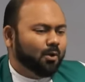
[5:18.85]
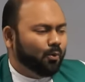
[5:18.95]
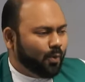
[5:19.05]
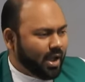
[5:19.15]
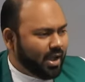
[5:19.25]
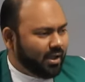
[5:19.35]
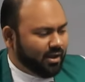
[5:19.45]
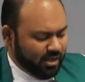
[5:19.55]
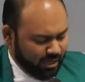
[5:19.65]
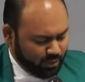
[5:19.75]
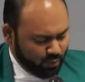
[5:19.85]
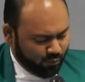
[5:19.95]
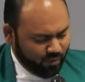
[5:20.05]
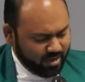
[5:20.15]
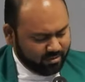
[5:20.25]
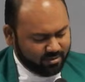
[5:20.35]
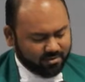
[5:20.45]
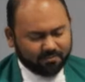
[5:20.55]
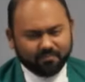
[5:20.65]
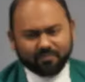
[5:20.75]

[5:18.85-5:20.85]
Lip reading: where is your faith?